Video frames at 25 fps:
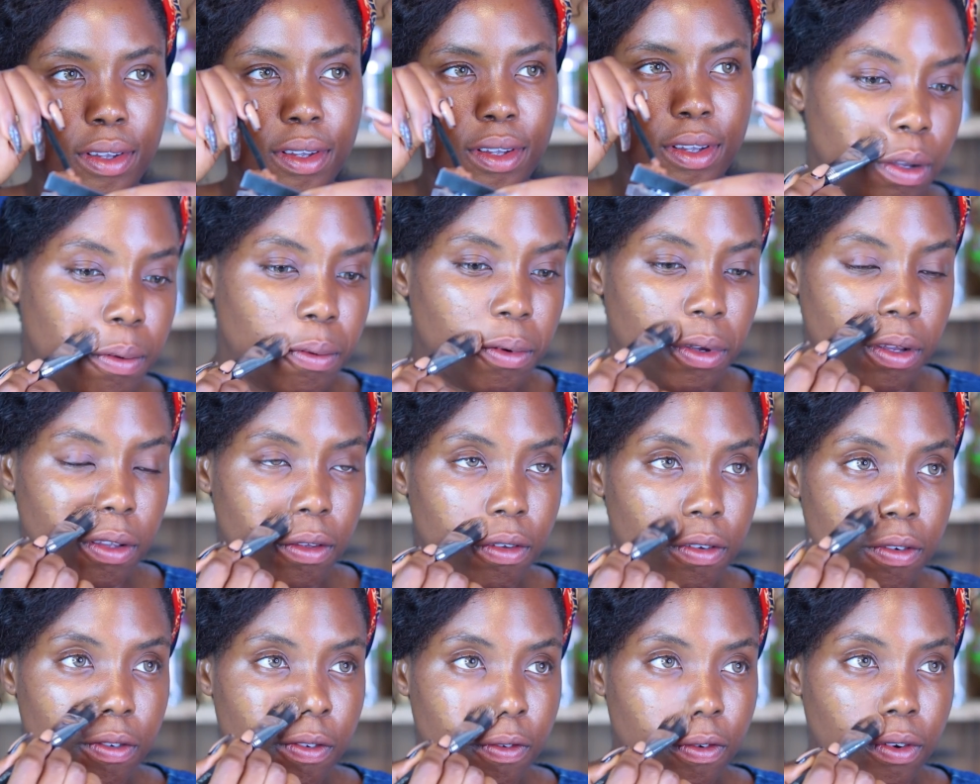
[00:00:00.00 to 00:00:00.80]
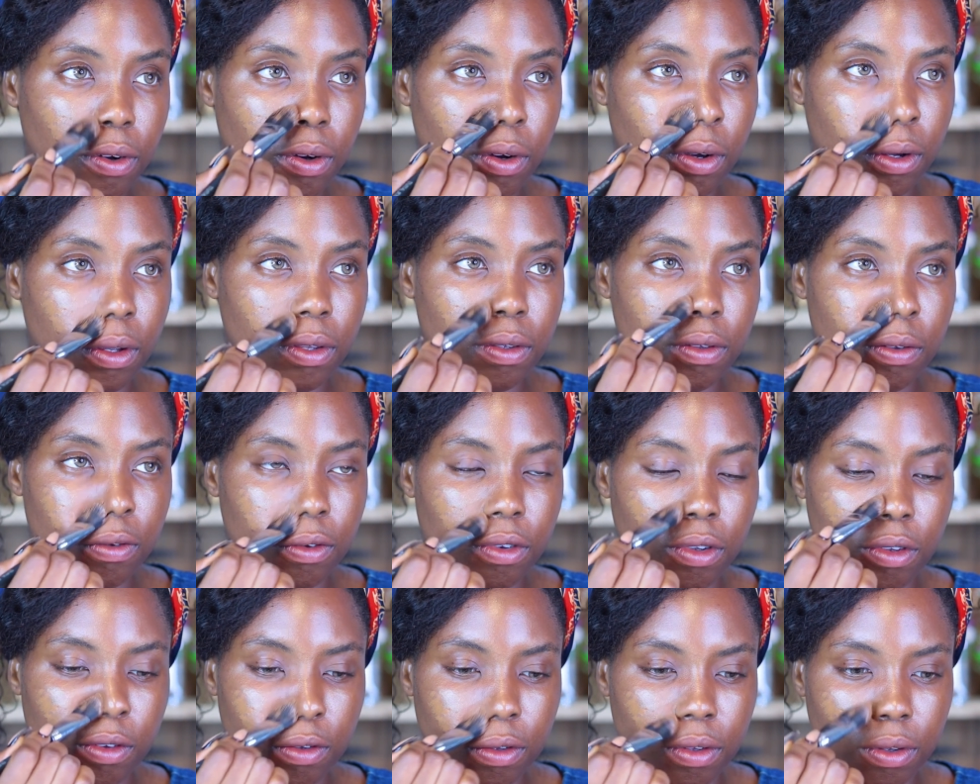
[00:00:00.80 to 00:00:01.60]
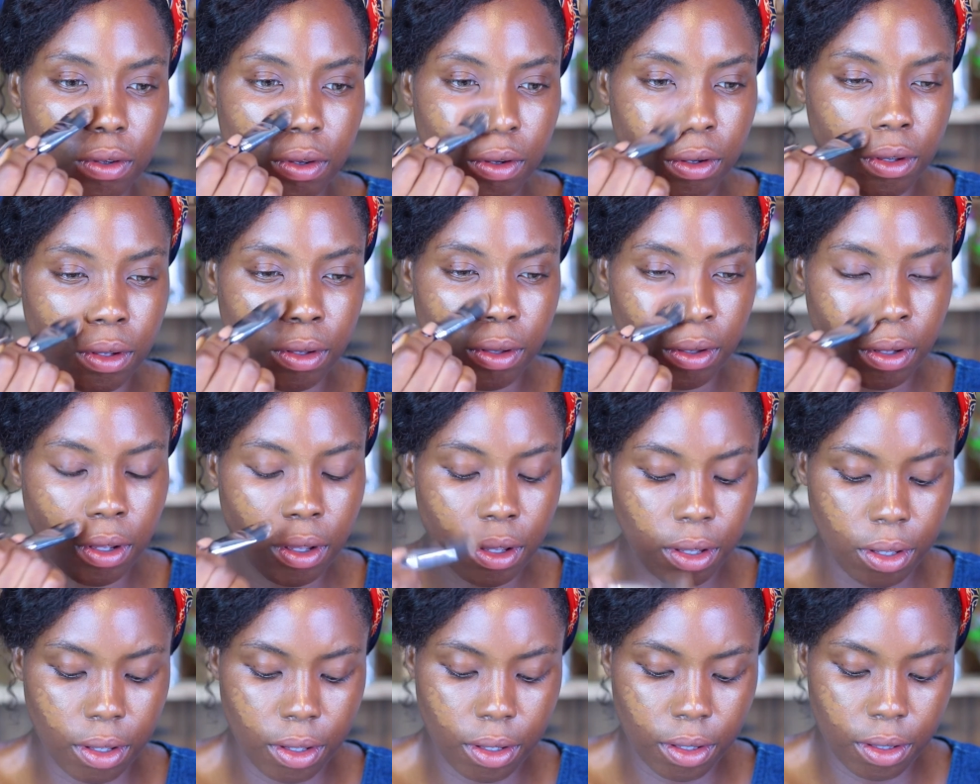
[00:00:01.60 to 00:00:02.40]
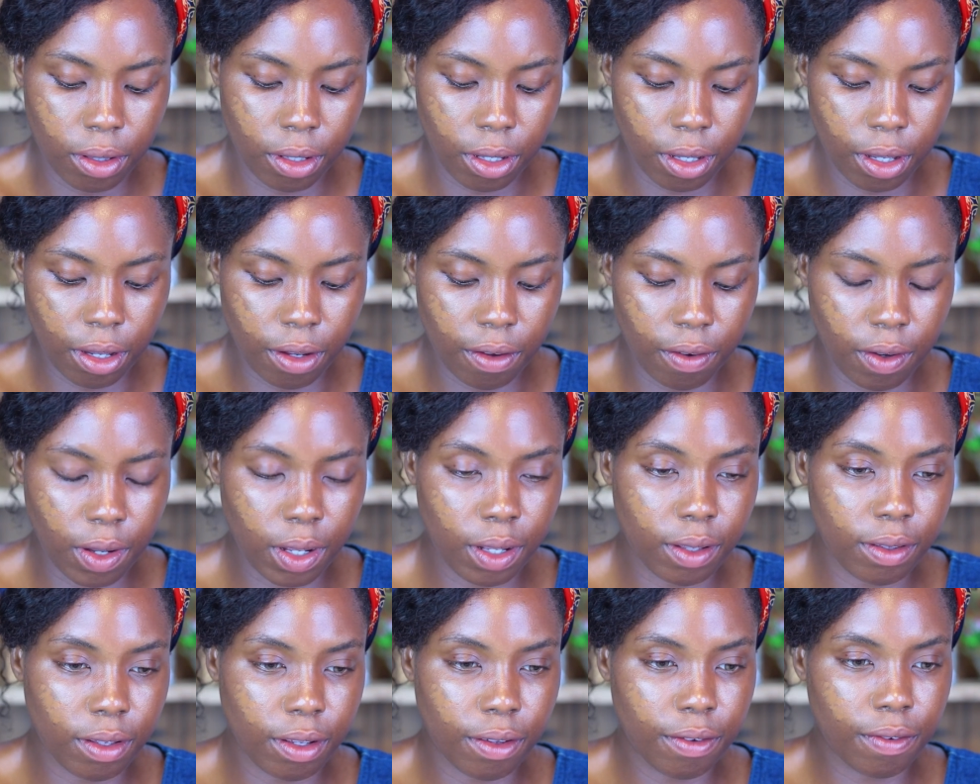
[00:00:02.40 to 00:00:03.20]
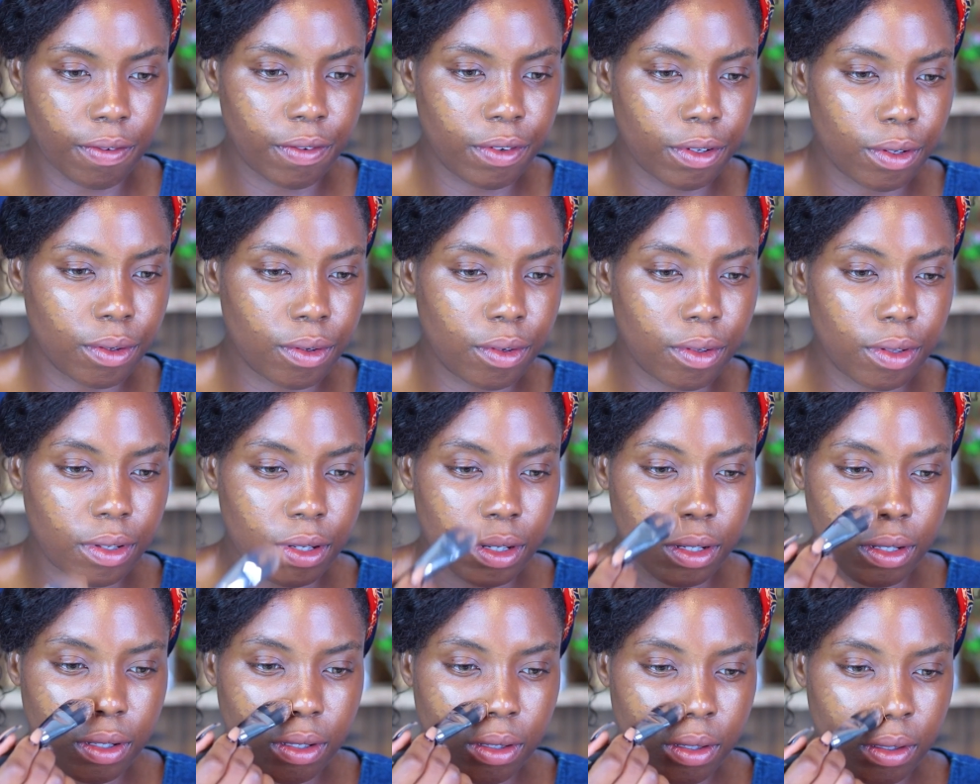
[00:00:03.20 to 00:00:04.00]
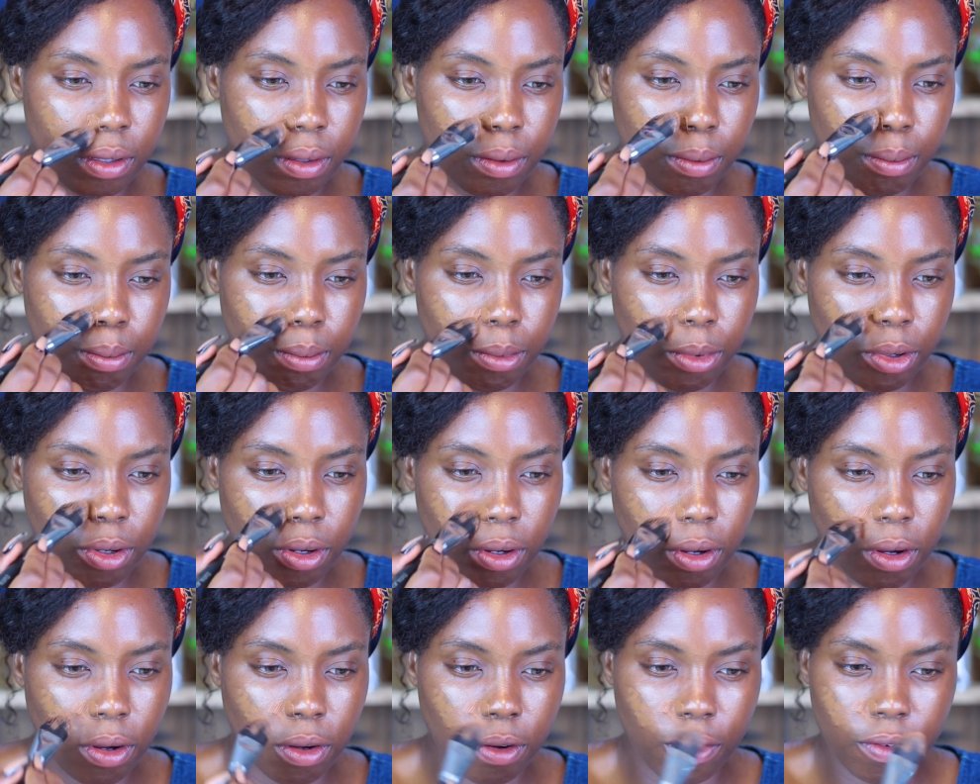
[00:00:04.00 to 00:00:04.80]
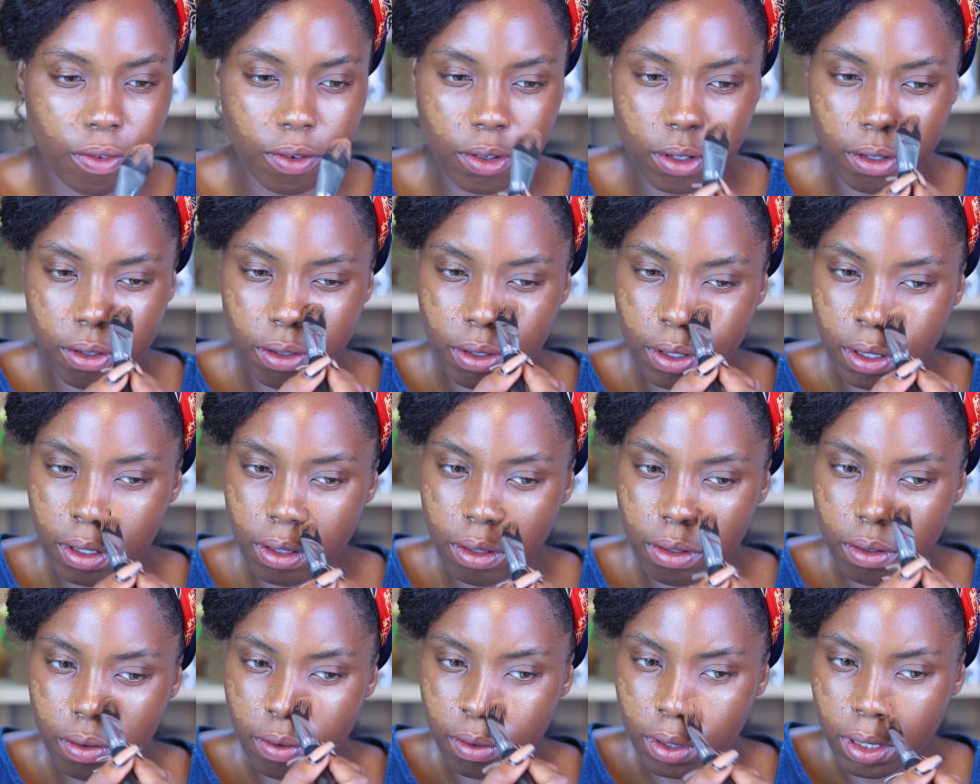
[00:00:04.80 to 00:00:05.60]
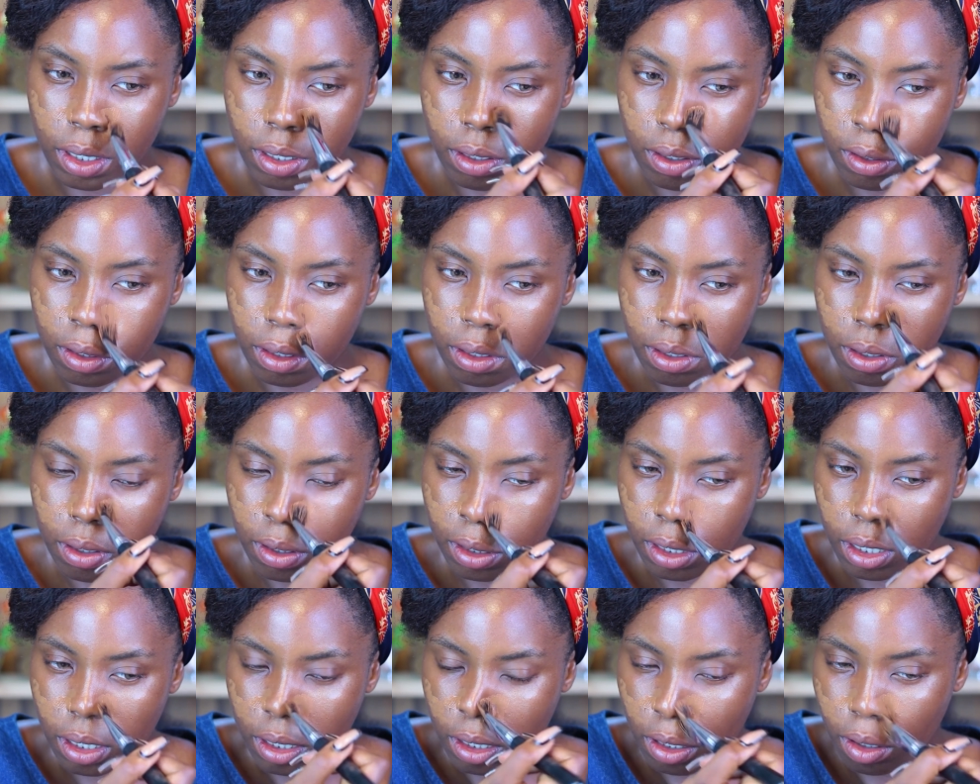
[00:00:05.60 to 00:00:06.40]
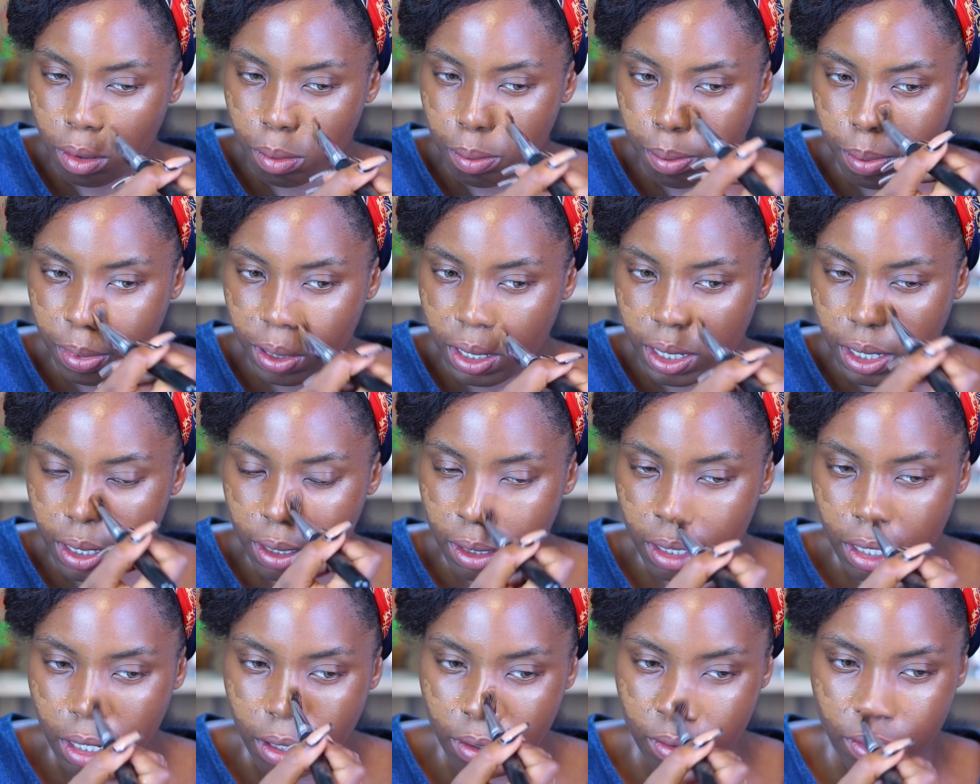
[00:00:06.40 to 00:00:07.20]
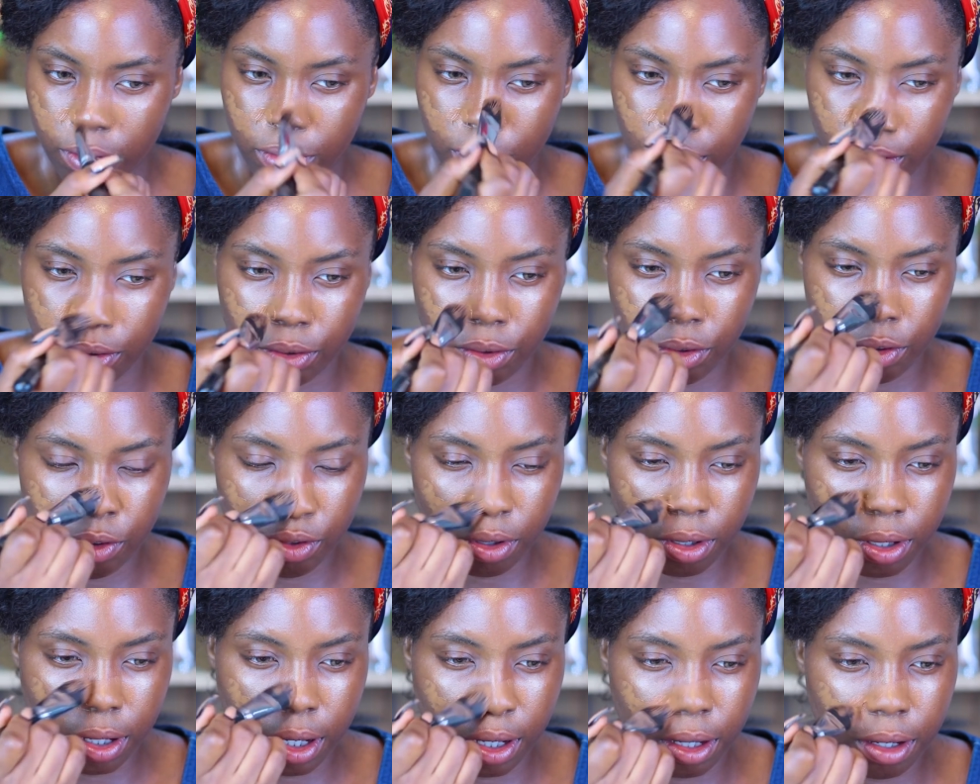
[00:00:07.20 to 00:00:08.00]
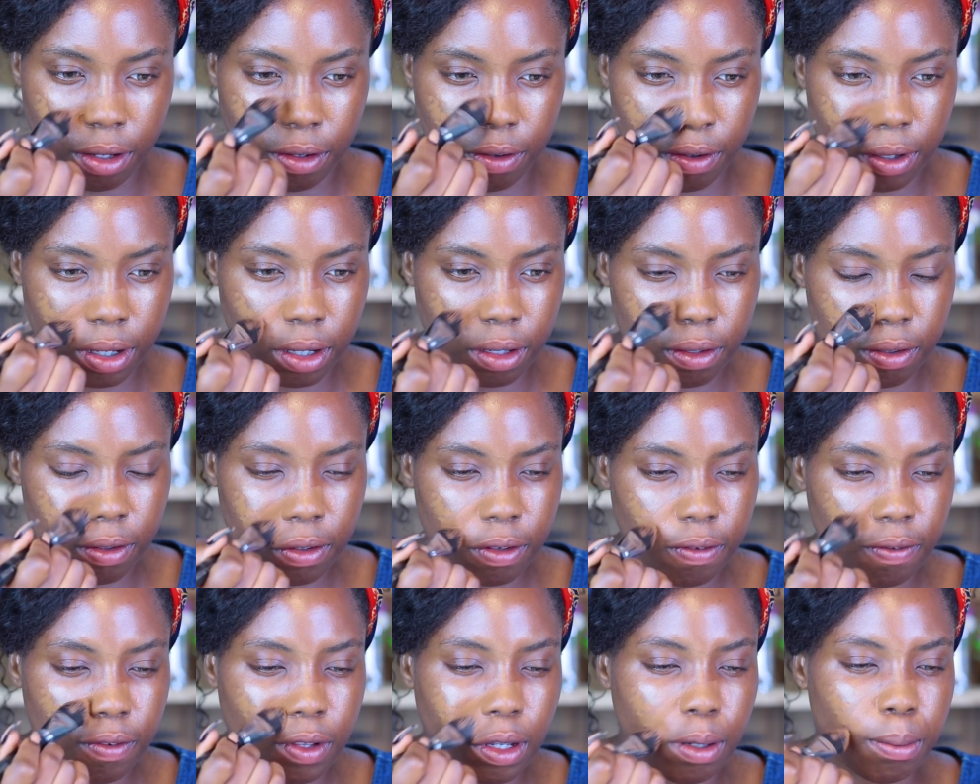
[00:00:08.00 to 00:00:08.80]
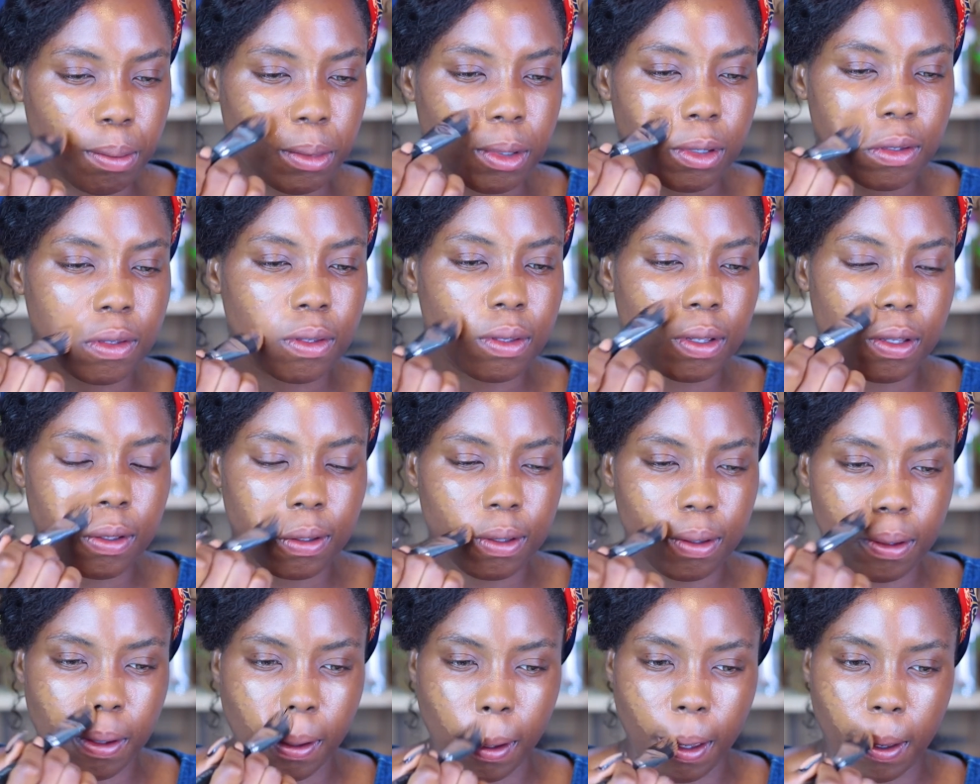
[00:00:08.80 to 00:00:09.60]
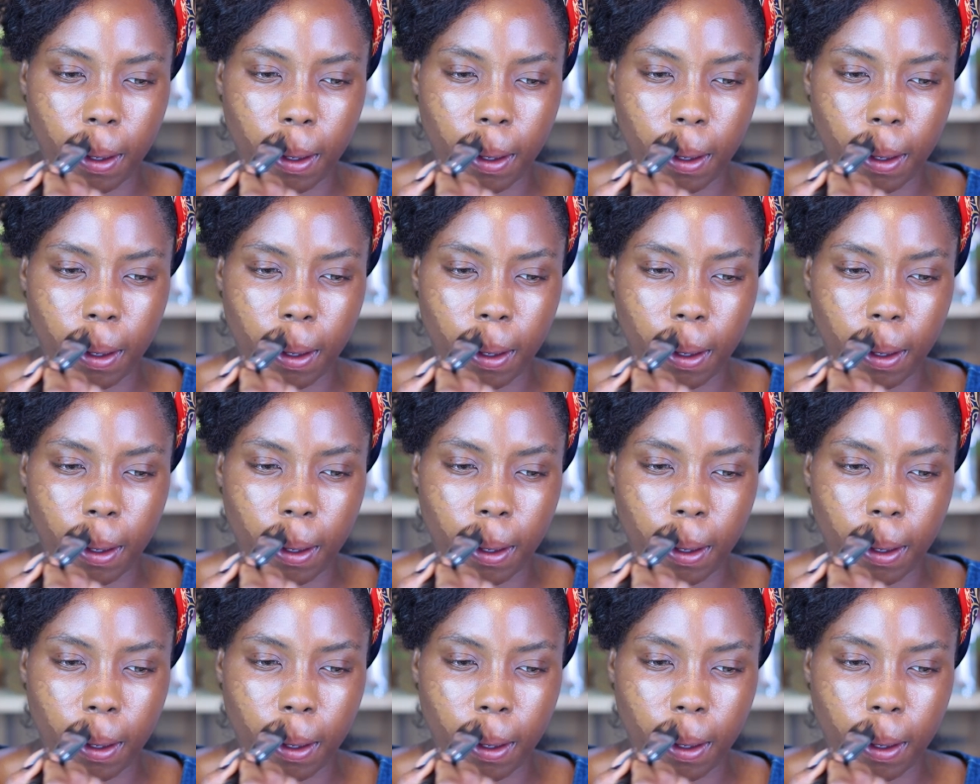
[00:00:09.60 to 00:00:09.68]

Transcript: So I'm going to focus just on the areas I feel need more coverage than the rest, then I'll blend out to those other areas, if that makes sense.